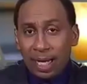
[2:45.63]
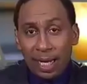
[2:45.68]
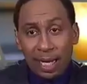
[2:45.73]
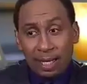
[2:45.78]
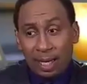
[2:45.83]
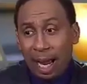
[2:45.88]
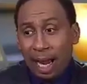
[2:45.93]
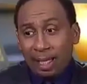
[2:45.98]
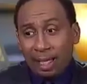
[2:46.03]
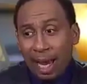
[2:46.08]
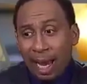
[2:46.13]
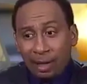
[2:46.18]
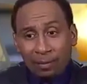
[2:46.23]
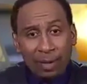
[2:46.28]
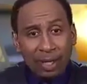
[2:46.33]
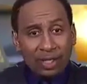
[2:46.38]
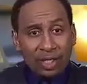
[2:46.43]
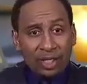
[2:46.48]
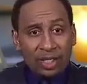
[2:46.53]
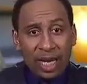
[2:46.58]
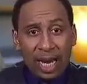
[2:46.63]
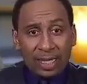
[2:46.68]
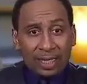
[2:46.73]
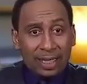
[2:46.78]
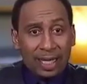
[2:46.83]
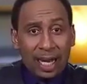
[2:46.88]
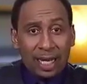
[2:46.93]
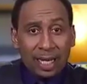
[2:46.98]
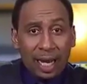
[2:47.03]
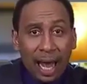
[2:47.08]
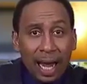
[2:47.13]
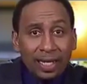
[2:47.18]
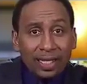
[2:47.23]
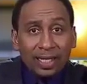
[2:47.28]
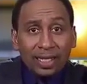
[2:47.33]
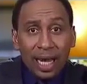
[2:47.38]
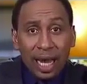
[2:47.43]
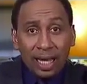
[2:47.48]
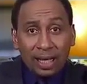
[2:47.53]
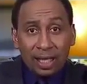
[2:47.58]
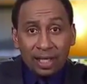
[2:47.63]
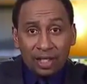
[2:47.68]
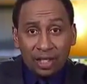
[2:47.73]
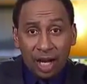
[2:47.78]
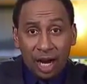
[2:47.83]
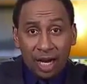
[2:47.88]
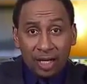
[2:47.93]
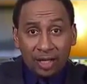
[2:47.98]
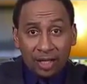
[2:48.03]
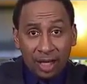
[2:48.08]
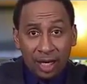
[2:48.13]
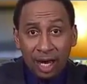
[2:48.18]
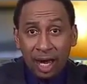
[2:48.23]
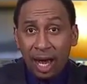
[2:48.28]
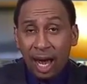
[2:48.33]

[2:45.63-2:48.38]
and I like Reggie Jackson. I like Stanley Johnson.